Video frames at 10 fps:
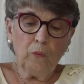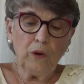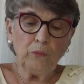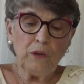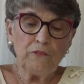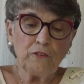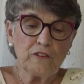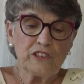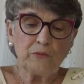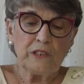When we
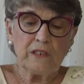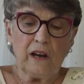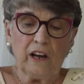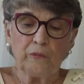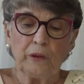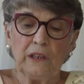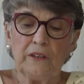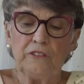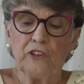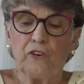first retired, we
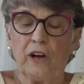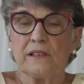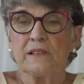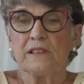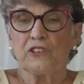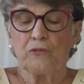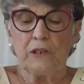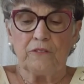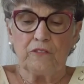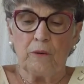lived across the
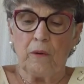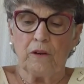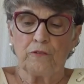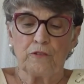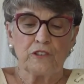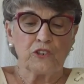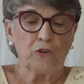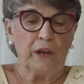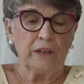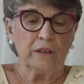street from our first
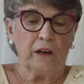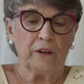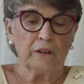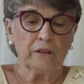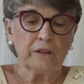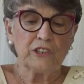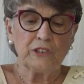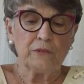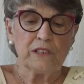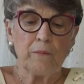granddaughter.
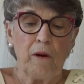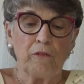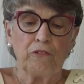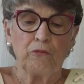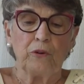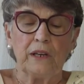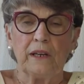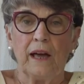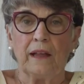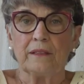She was about
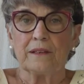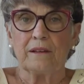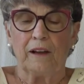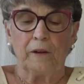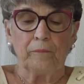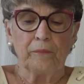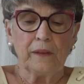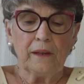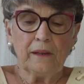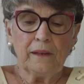3 at the time.
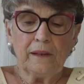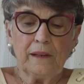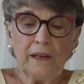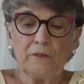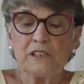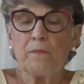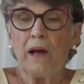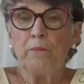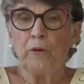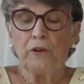It was
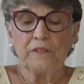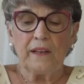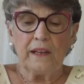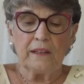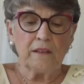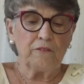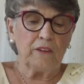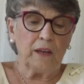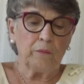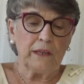my birthday and the
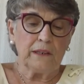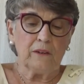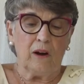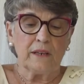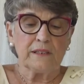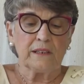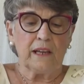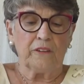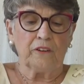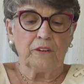family had gotten
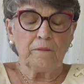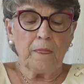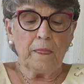together,